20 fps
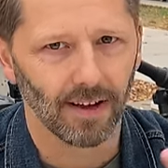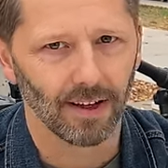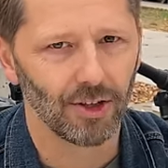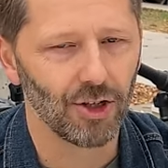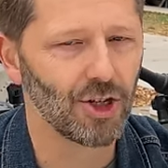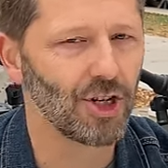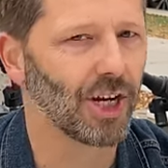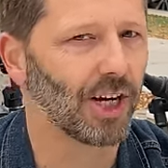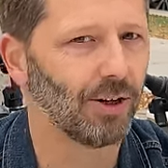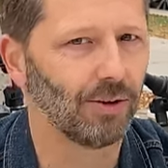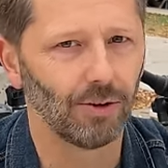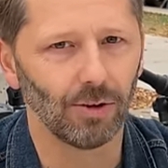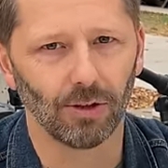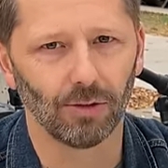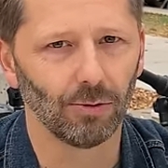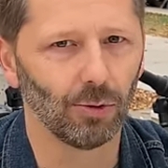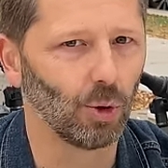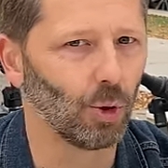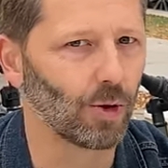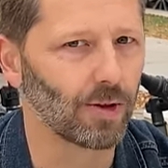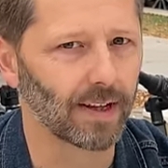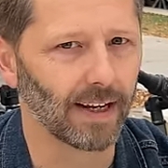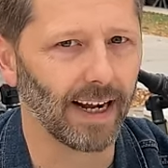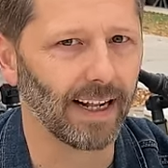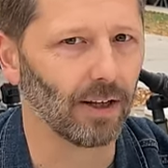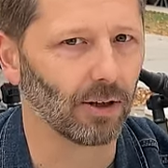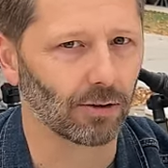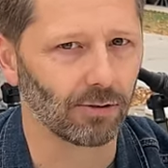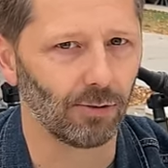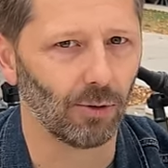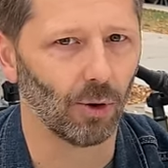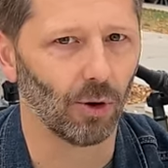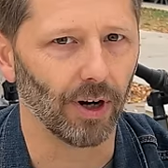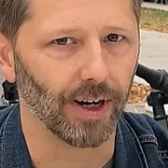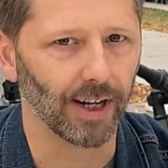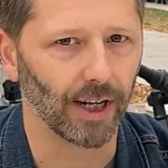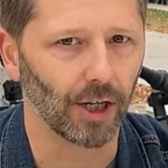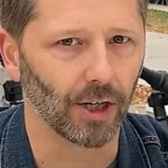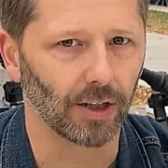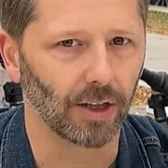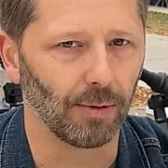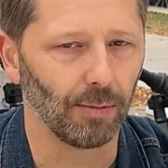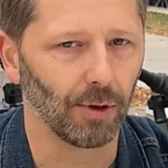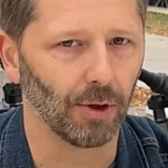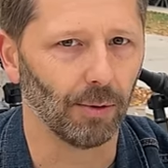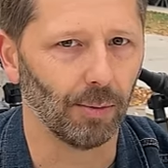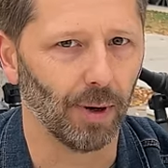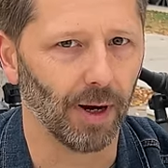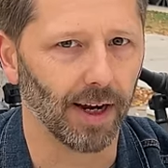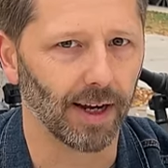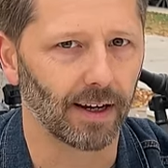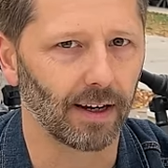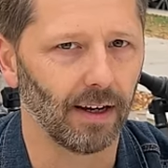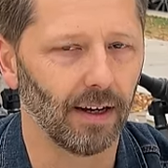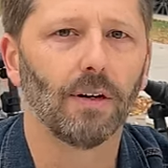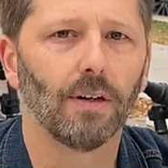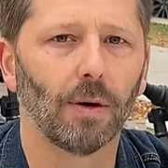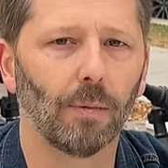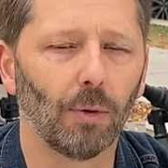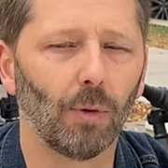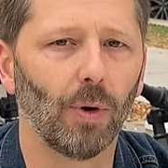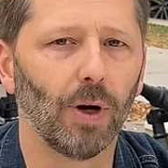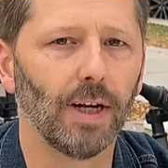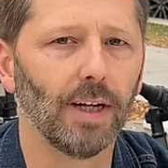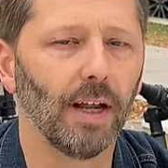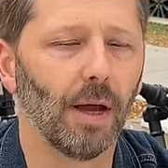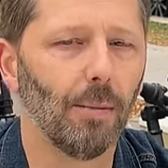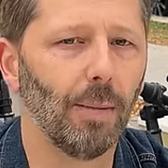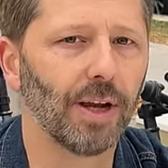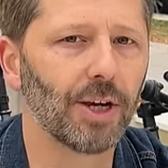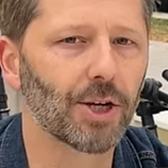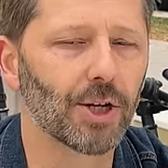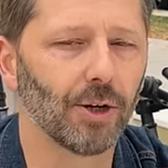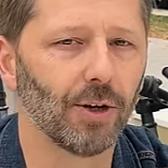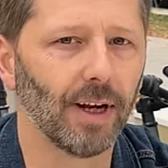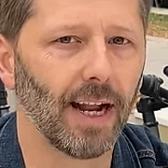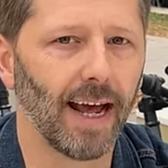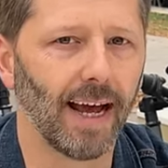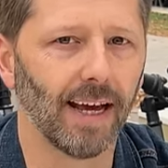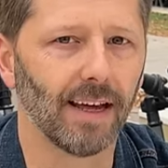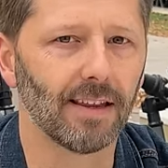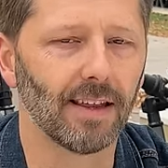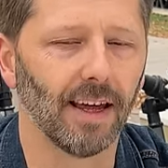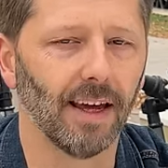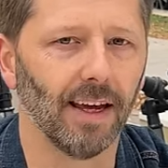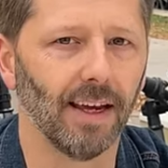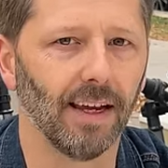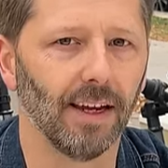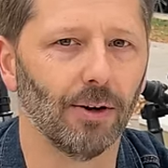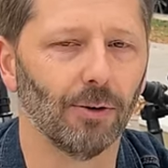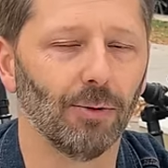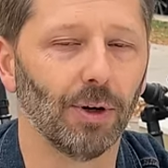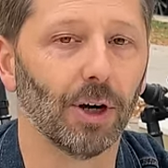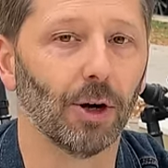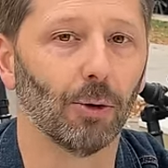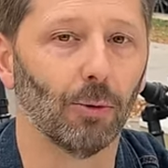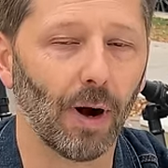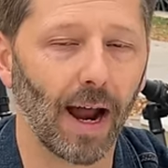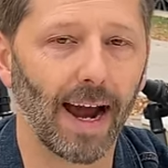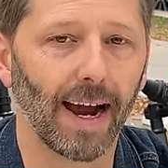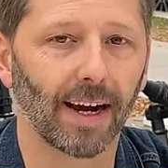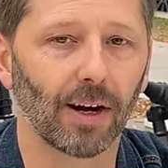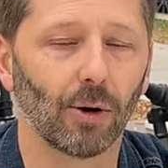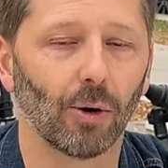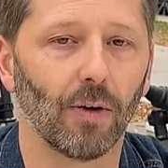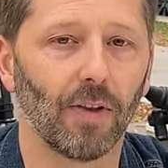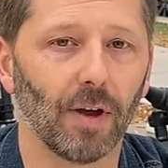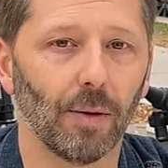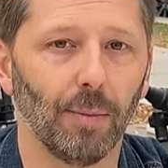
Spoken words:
general rules that I look for in a good commuter bike. Number one, make sure it has a rear rack or the